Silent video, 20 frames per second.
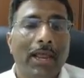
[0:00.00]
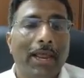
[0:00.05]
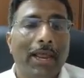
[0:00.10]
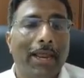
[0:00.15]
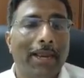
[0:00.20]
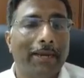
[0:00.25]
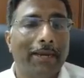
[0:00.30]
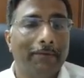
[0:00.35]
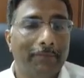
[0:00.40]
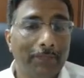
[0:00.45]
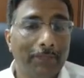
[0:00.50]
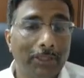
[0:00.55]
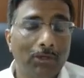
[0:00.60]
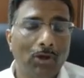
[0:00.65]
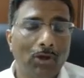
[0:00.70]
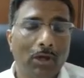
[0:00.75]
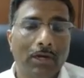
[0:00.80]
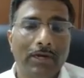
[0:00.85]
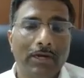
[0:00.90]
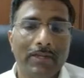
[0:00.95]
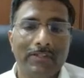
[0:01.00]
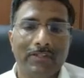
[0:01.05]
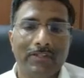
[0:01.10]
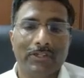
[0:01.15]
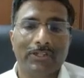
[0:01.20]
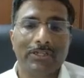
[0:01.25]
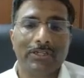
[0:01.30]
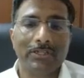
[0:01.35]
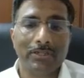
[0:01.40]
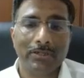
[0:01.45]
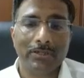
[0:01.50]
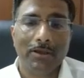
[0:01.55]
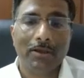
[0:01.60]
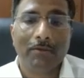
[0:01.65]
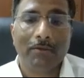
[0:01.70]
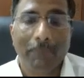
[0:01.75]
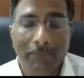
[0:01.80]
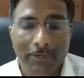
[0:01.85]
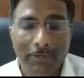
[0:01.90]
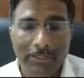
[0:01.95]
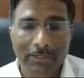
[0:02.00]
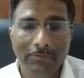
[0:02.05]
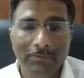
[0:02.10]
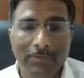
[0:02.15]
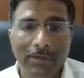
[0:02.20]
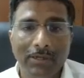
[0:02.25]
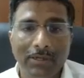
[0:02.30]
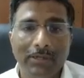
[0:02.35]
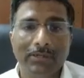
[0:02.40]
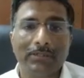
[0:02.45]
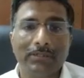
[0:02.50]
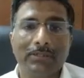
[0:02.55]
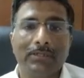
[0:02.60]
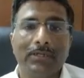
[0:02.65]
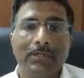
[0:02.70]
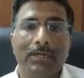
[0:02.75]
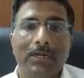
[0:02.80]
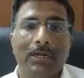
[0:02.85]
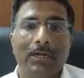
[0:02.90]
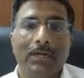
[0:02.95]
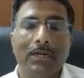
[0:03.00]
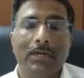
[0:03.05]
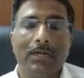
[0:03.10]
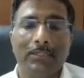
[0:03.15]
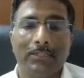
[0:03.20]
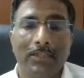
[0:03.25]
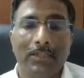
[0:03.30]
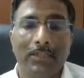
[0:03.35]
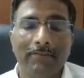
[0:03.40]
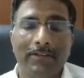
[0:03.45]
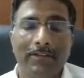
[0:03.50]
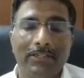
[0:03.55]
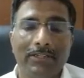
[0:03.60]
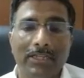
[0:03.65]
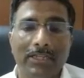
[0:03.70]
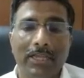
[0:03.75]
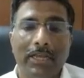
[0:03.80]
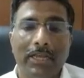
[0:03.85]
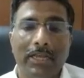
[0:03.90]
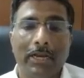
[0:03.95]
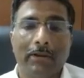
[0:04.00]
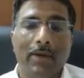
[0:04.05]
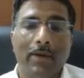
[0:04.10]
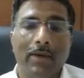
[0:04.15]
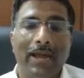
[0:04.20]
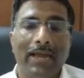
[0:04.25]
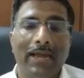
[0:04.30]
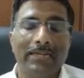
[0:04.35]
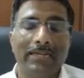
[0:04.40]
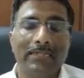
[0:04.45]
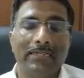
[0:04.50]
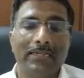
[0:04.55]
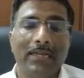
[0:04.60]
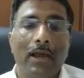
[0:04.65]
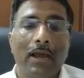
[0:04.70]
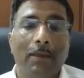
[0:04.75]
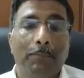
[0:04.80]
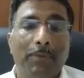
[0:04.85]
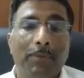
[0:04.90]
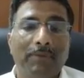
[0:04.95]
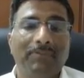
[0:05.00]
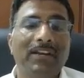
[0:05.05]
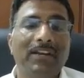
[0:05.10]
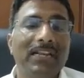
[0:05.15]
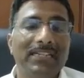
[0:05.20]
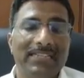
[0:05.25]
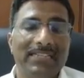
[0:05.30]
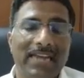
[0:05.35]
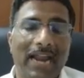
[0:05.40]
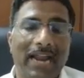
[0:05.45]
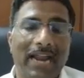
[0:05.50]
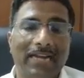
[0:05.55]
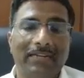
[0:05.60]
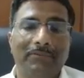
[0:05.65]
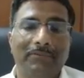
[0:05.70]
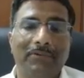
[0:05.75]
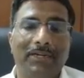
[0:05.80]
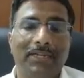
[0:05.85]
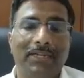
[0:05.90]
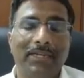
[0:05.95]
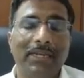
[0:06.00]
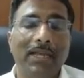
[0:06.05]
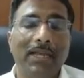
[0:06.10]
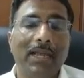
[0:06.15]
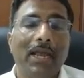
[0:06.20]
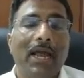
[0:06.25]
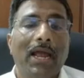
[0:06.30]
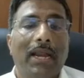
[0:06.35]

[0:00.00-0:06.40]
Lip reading: and within organizations, whichever service requires a privileged activity,